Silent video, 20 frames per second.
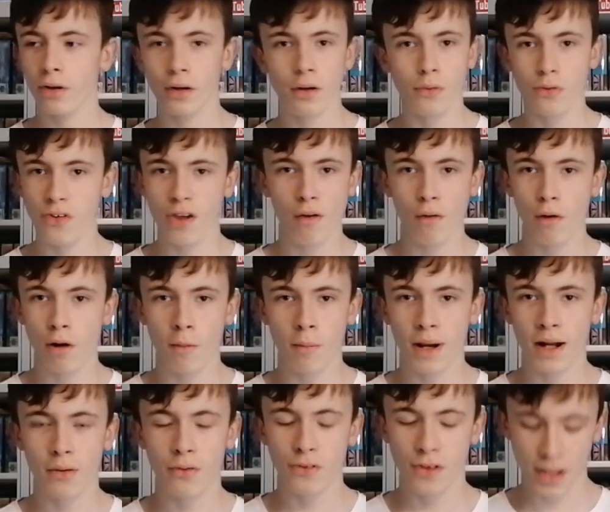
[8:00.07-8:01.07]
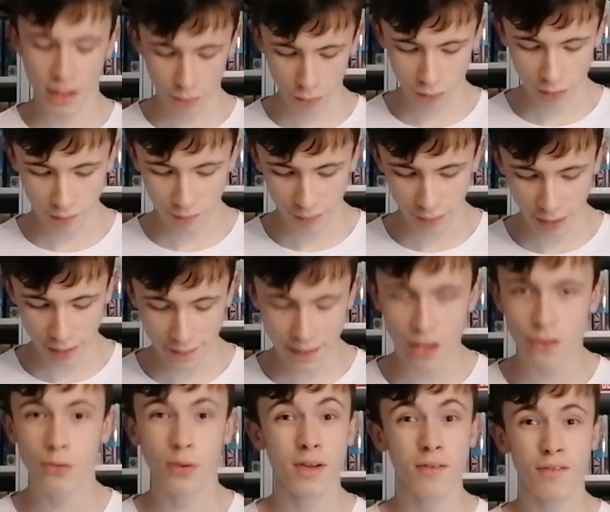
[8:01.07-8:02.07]
I know zero about it or nothing like
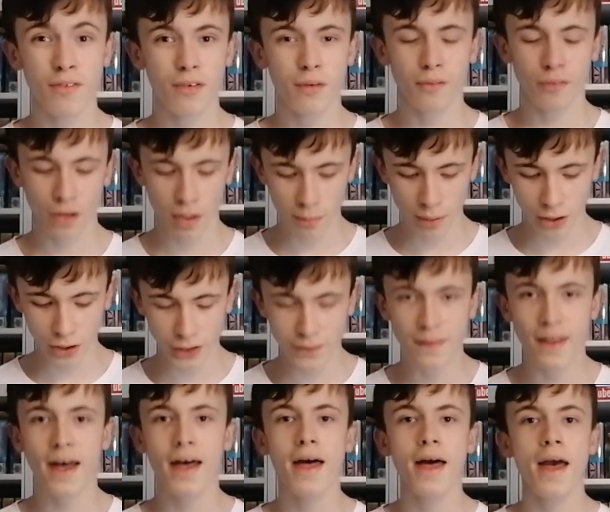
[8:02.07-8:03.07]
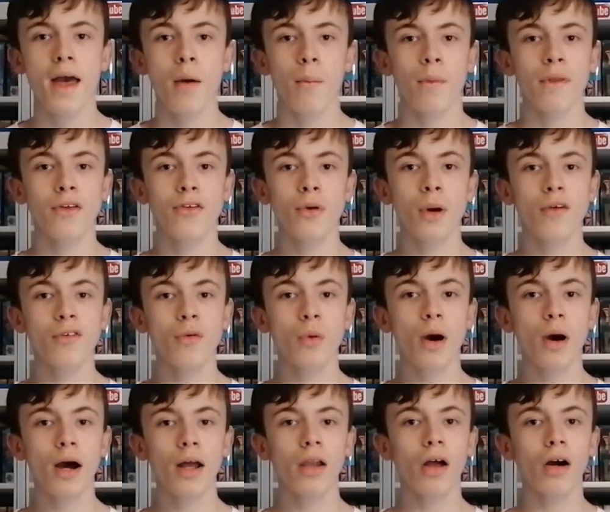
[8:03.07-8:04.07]
that, so I didn't film very much in there. But they do have
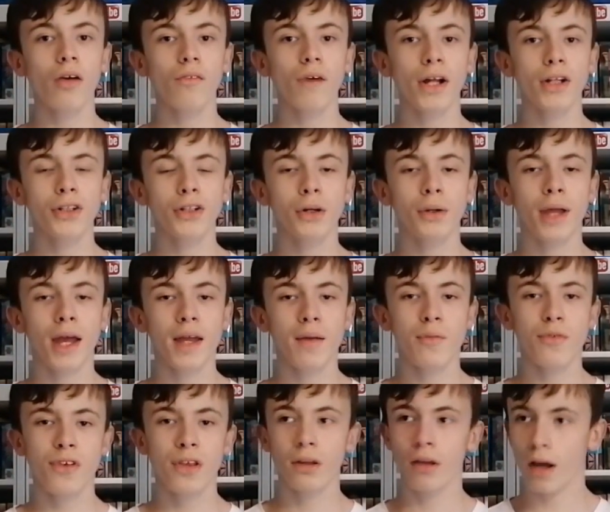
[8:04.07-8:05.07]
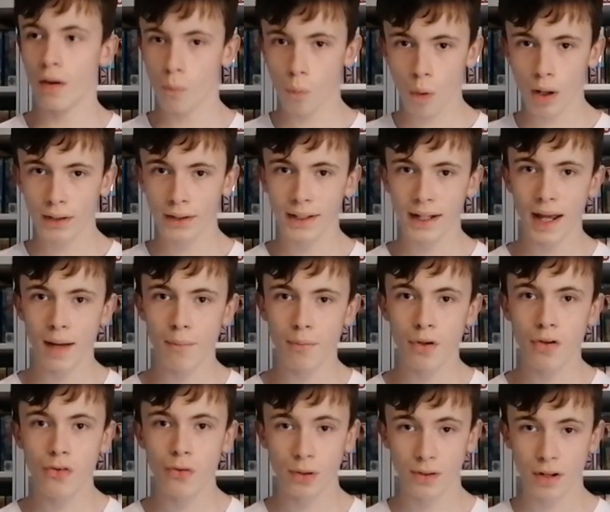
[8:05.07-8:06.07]
quite a lot of retro games in like one
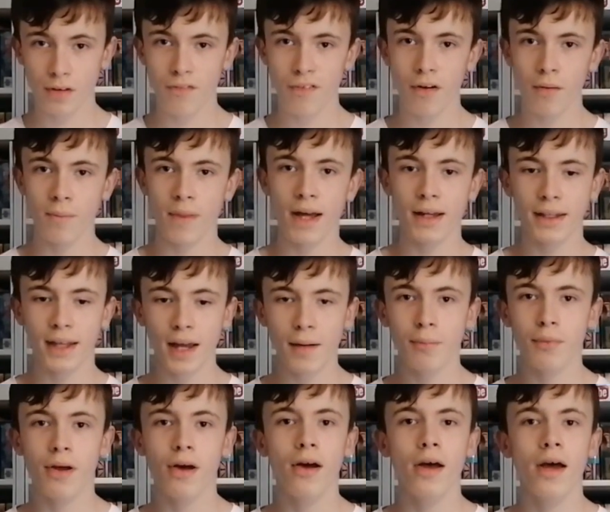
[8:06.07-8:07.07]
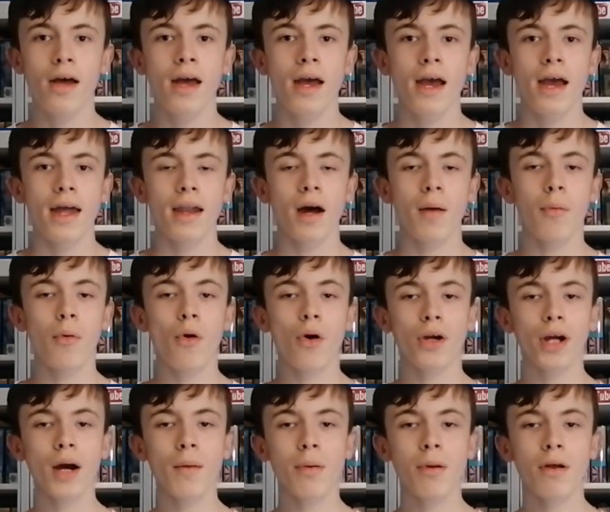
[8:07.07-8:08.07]
cabinet, so I did film that cabinet. And I bought a
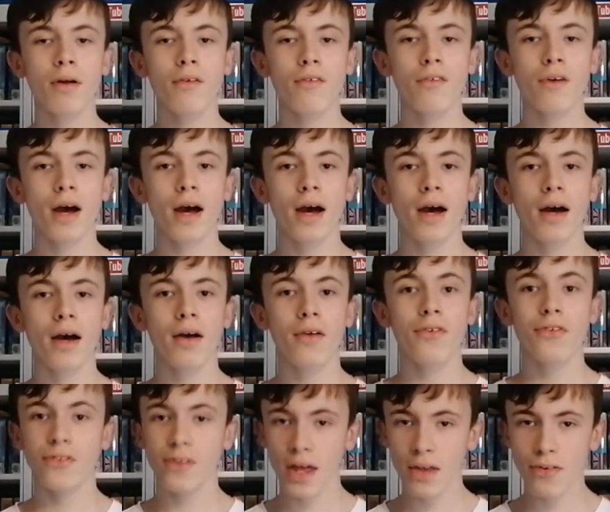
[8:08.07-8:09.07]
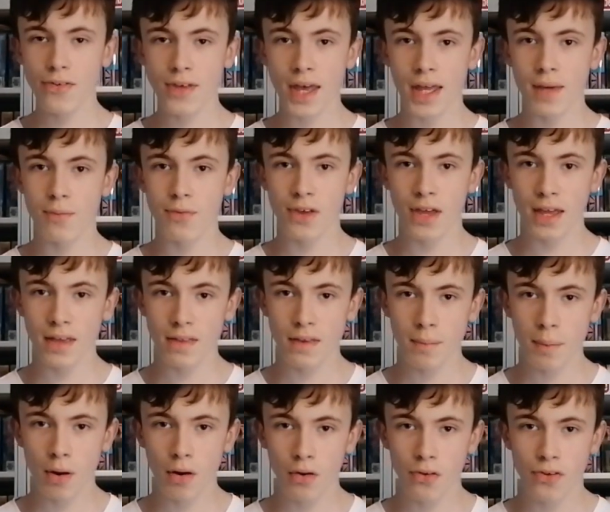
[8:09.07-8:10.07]
couple of Snes games in the
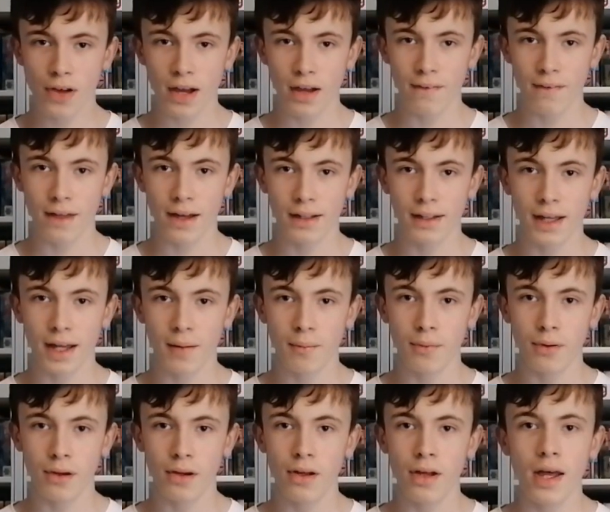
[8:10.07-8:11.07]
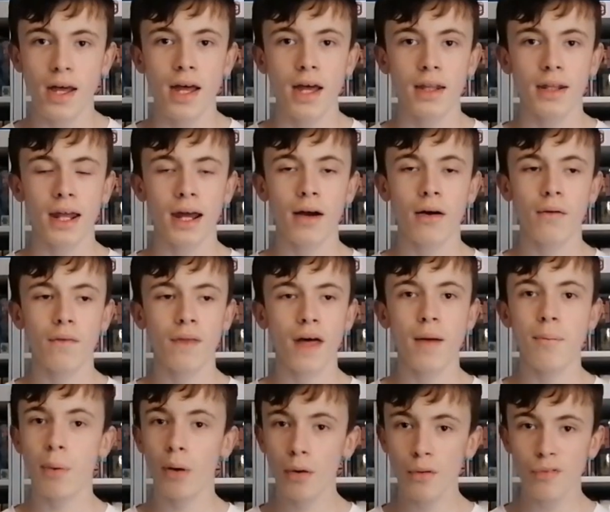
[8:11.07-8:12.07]
box out of that cabinet. Now,
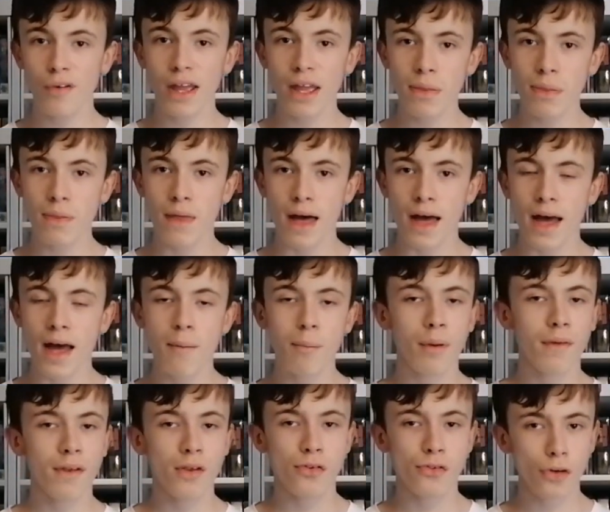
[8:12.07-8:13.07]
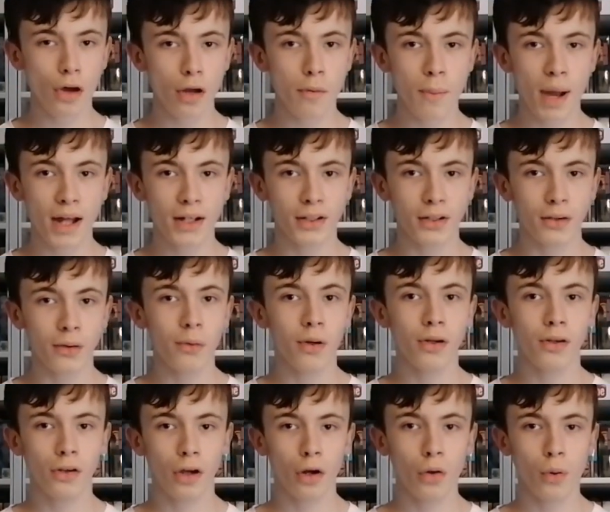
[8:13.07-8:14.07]
they're both in there, but there's no manual
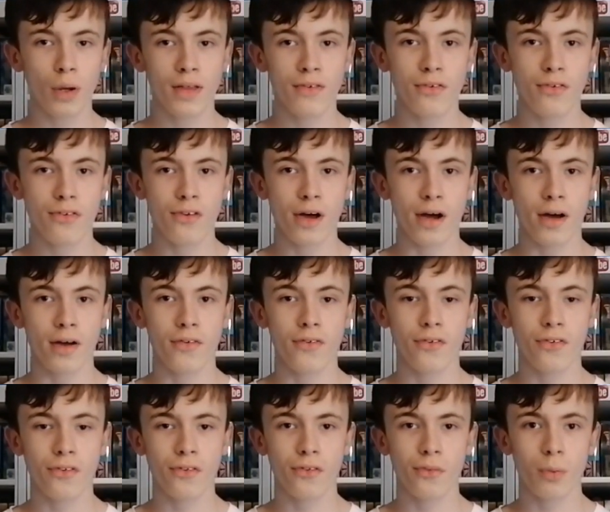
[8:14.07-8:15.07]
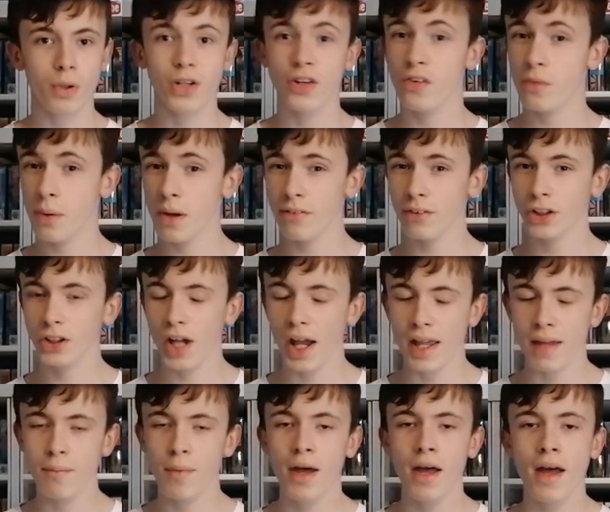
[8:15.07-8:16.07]
and no inserts, which is a bit of a
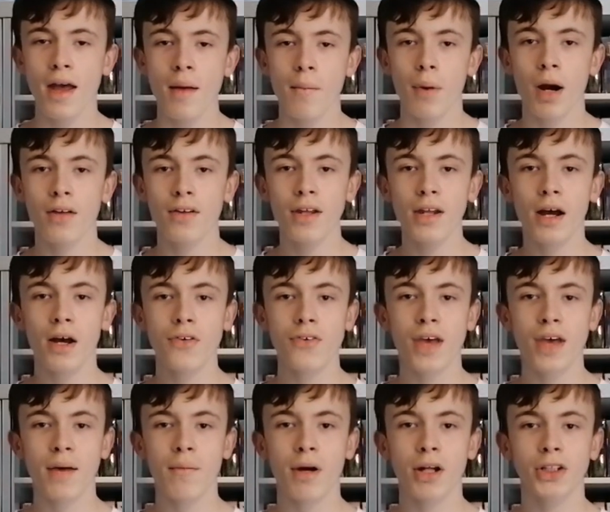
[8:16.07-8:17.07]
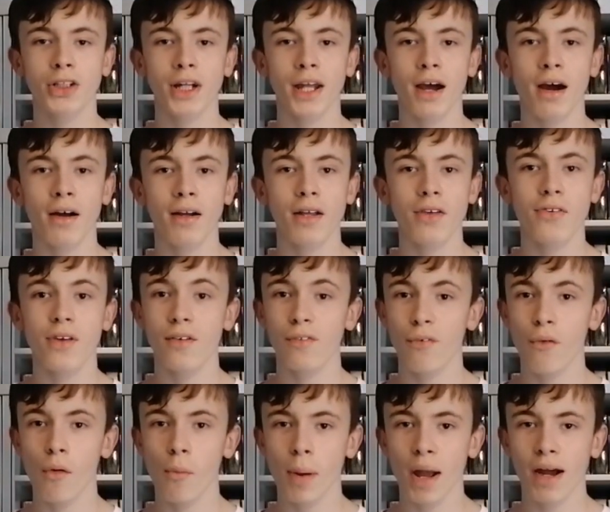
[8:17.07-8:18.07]
shame. But I did ask how much they are, and he said
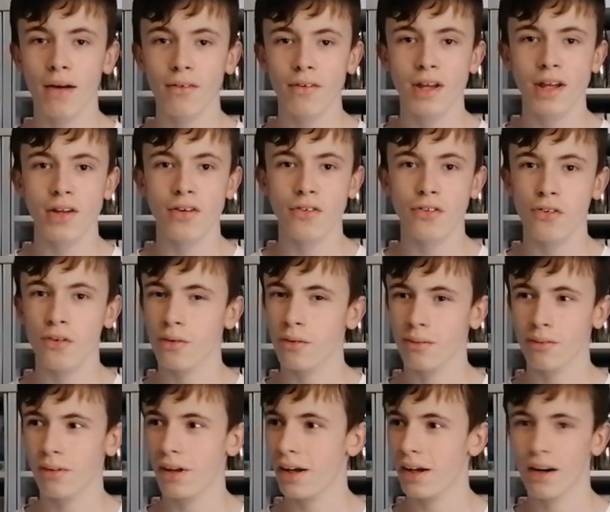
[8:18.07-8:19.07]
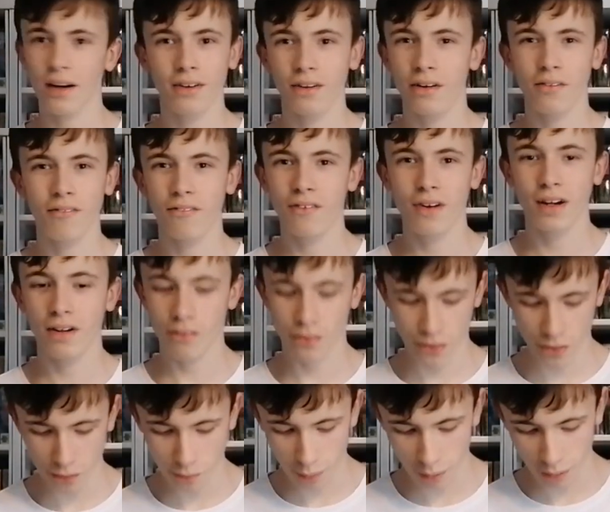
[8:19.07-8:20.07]
£4 each, so like I couldn't really
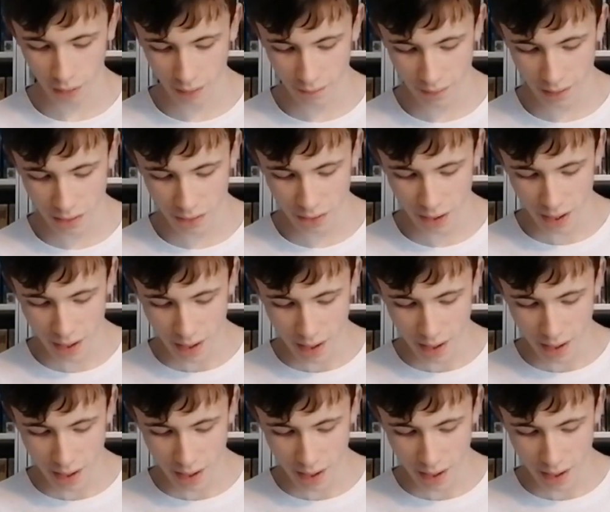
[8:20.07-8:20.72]
resist buying these.